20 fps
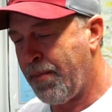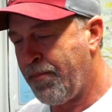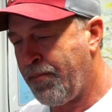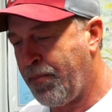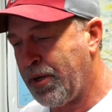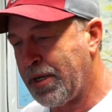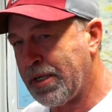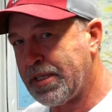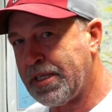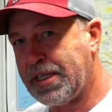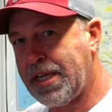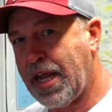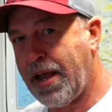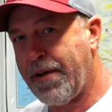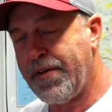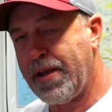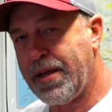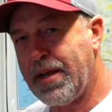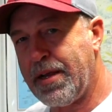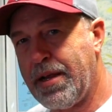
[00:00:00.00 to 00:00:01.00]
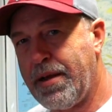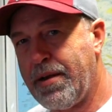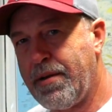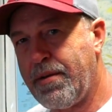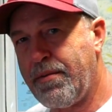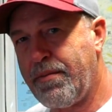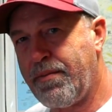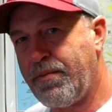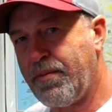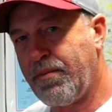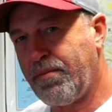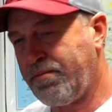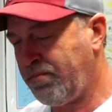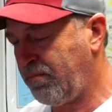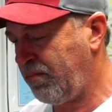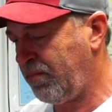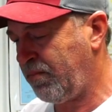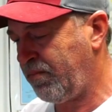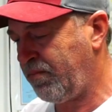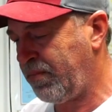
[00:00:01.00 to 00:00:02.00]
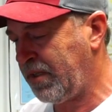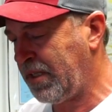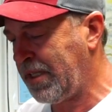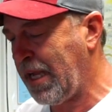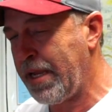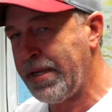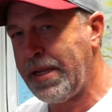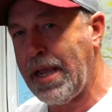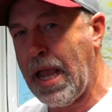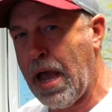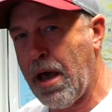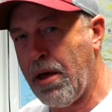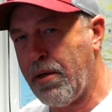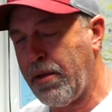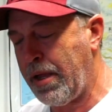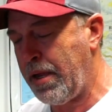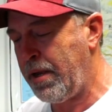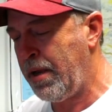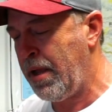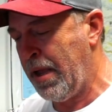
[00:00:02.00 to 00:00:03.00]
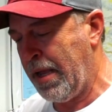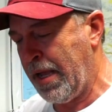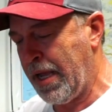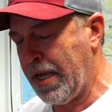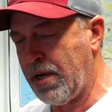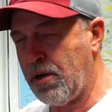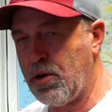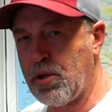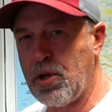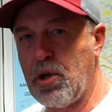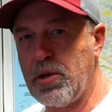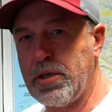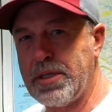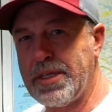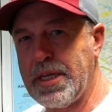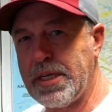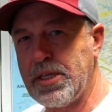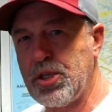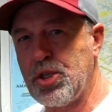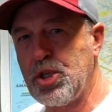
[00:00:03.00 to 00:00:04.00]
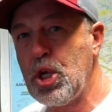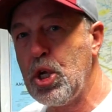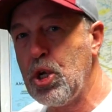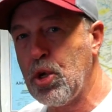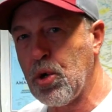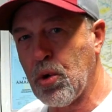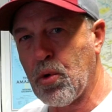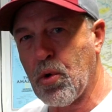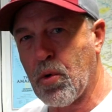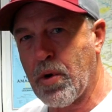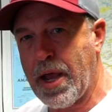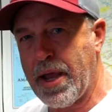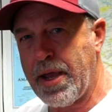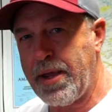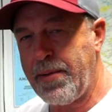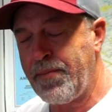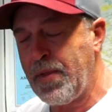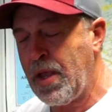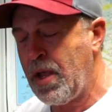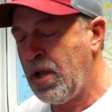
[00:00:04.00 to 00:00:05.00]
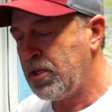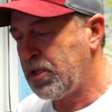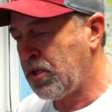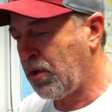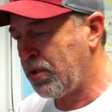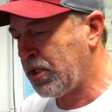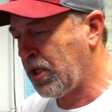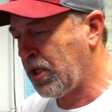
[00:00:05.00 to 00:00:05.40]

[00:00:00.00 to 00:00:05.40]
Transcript: put a 7-10 gallon, and it'll go to 6.2, right? So it's